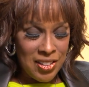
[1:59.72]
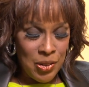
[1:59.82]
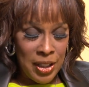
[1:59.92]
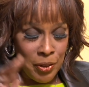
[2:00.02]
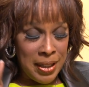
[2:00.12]
So
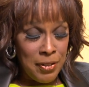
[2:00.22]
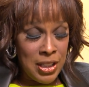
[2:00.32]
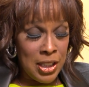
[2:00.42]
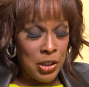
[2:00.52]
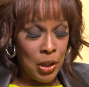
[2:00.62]
I don't even
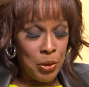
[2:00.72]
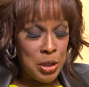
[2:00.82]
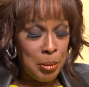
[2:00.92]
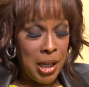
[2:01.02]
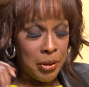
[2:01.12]
need to go
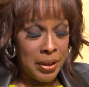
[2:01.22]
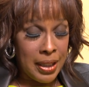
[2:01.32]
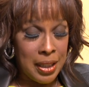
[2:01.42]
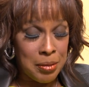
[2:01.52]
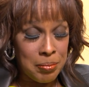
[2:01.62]
into moderate
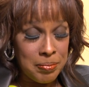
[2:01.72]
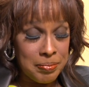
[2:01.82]
then.